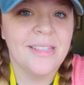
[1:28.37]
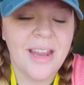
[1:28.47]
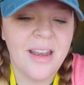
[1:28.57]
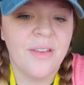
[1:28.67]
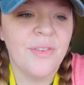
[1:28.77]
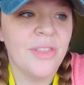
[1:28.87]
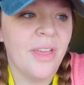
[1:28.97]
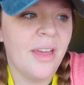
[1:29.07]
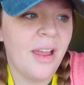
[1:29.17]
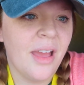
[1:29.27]
that I never
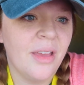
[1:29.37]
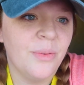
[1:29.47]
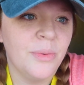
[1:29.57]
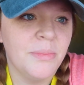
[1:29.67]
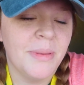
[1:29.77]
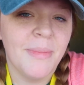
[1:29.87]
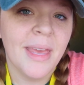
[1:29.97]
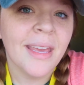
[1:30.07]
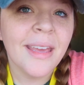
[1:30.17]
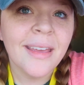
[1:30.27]
thought I would be
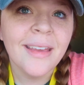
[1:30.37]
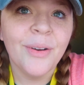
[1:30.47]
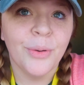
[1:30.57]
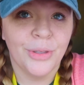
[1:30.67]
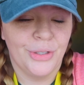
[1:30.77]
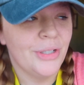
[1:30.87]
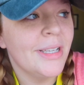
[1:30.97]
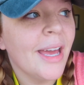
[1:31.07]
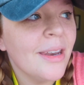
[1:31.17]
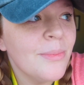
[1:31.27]
making or
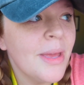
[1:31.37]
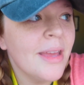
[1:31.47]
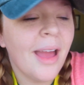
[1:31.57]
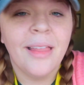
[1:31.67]
learning how to make.